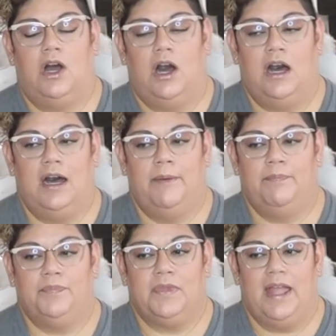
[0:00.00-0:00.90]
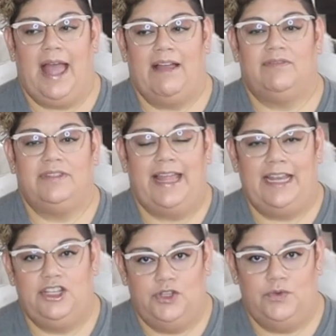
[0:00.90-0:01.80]
have
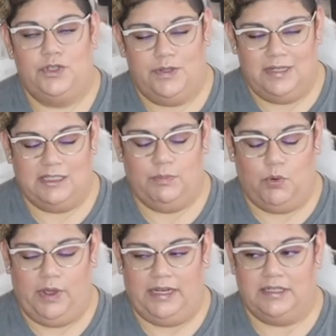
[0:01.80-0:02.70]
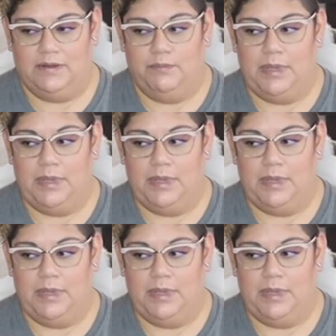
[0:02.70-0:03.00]
led you to this point